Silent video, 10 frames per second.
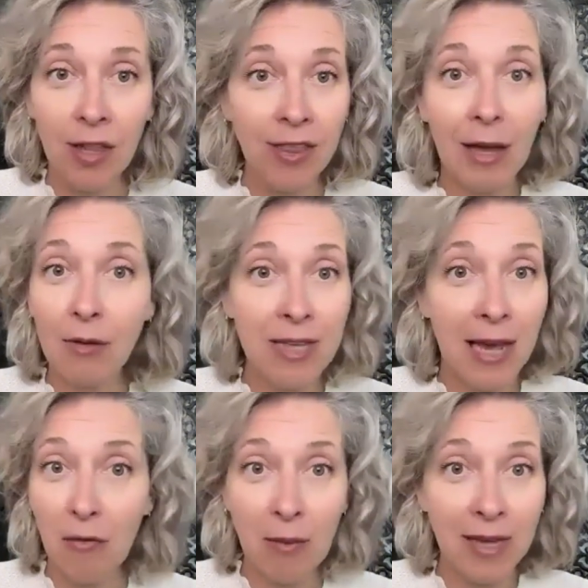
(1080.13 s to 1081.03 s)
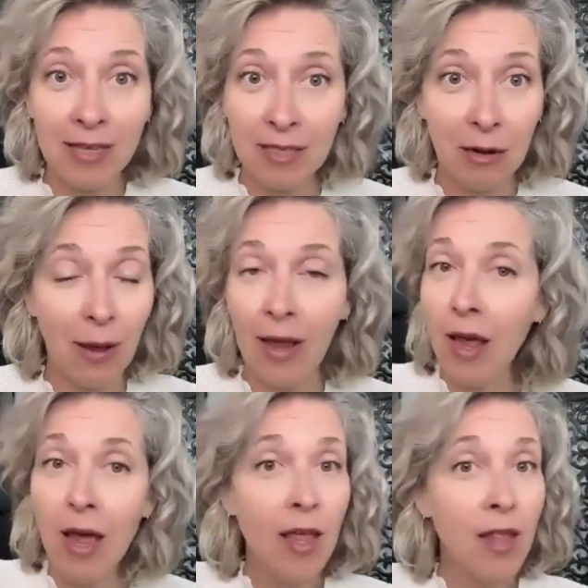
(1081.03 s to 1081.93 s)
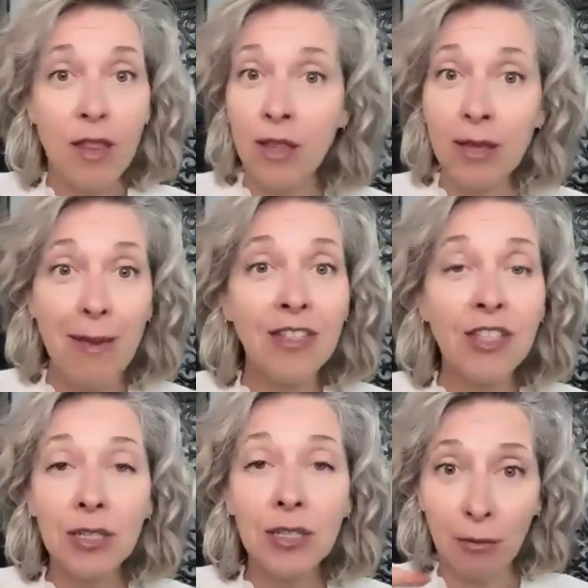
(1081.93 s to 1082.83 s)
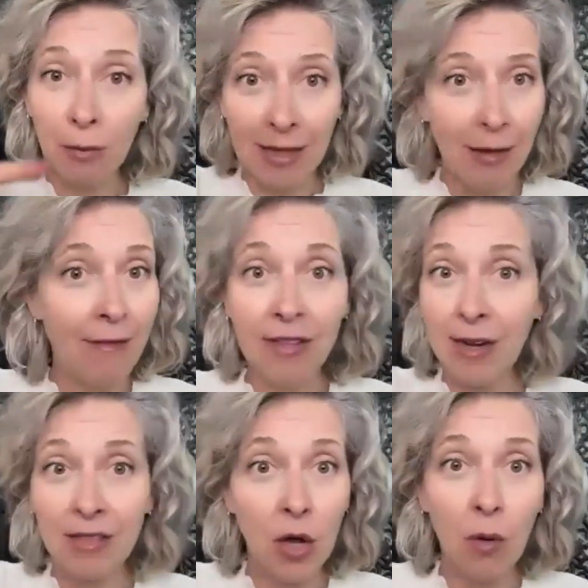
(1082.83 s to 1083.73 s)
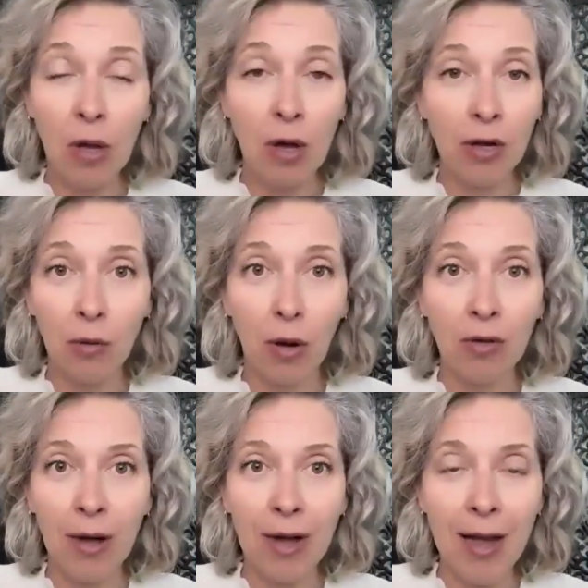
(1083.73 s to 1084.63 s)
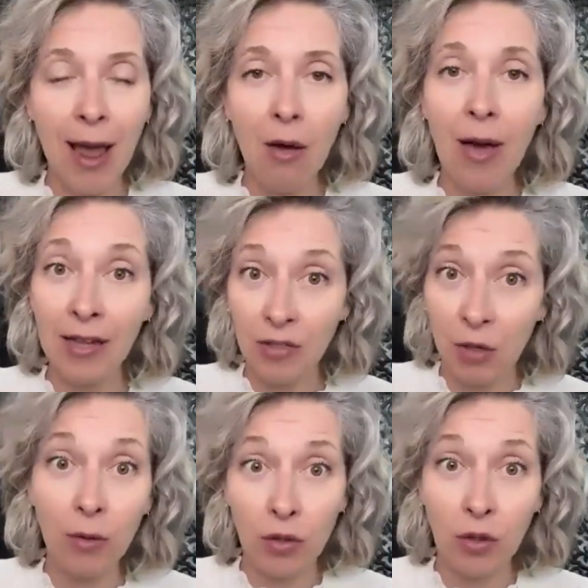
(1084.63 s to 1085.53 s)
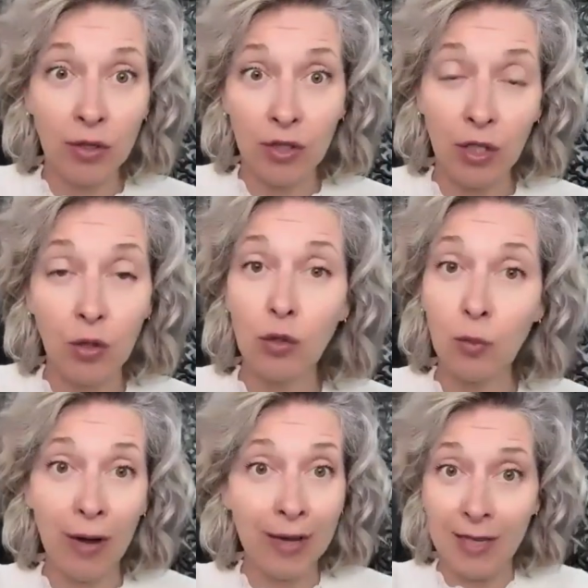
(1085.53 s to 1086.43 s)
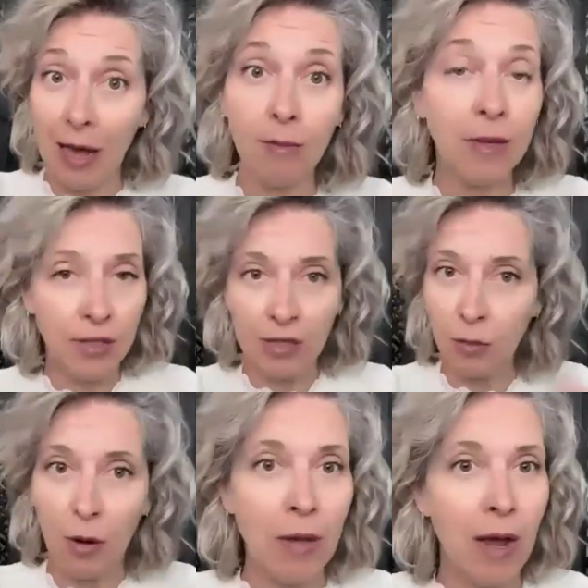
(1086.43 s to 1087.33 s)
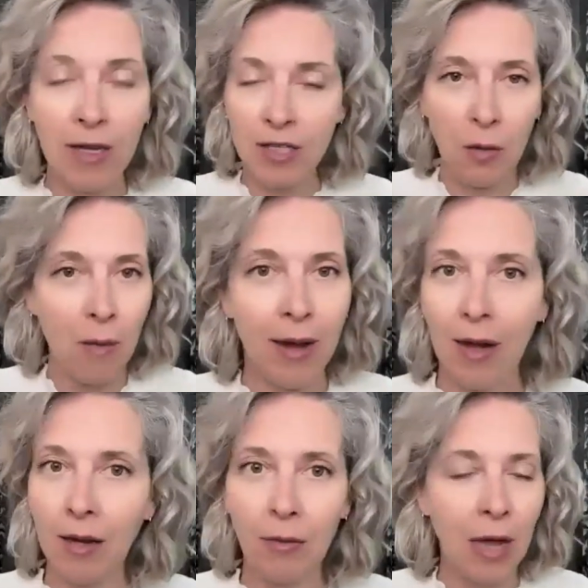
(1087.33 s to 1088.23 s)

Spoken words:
Nothing outside of me gets in the way. Imagine, with everything that's going on in the world right now, and it's going to continue to break down because it's where we are as humanity.